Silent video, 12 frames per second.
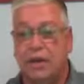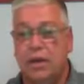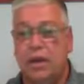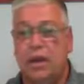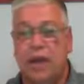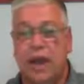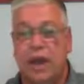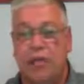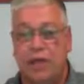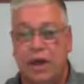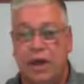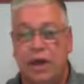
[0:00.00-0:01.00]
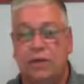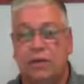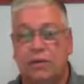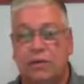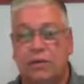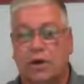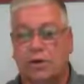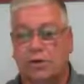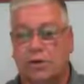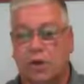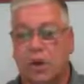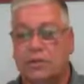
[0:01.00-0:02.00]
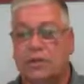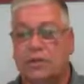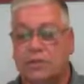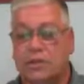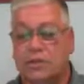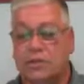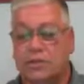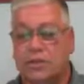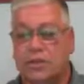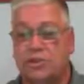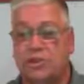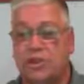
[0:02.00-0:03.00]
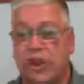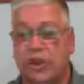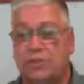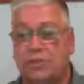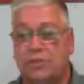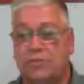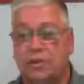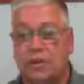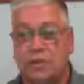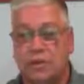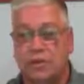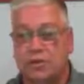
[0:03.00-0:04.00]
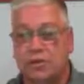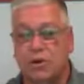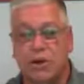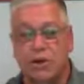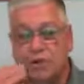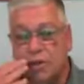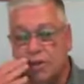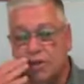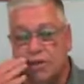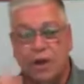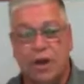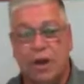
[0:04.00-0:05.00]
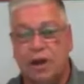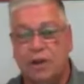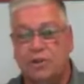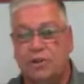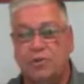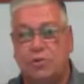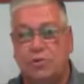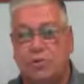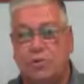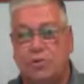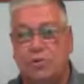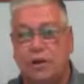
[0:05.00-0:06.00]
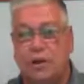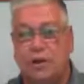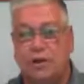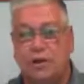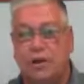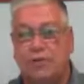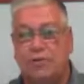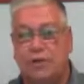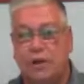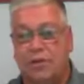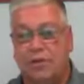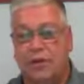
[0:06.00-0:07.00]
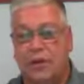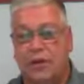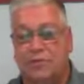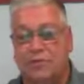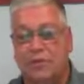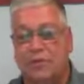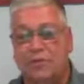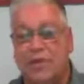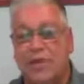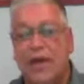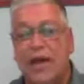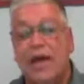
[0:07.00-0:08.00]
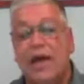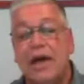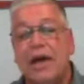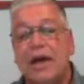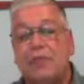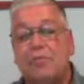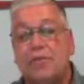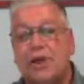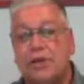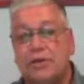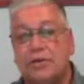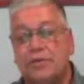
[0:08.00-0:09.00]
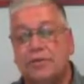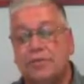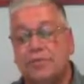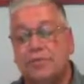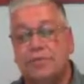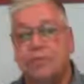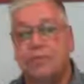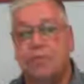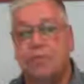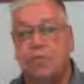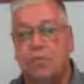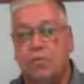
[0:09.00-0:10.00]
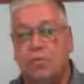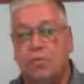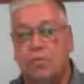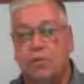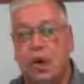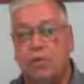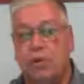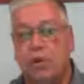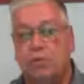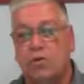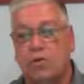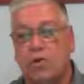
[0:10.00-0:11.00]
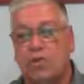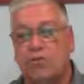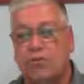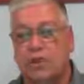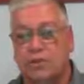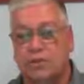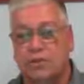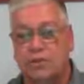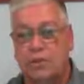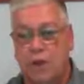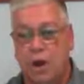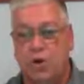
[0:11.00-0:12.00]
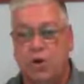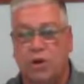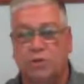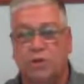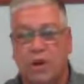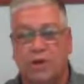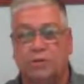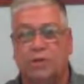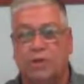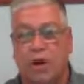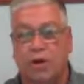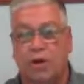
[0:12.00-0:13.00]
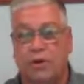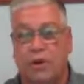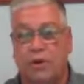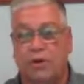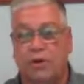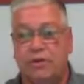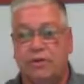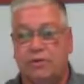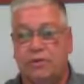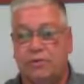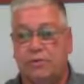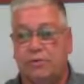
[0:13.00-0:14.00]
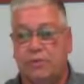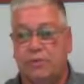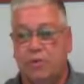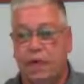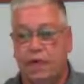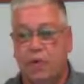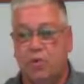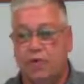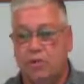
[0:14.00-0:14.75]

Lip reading: in how they address the situation. I'm sorry I stuttered there. I had a tooth done the other day. But our local governments know what's best for our communities. They know what's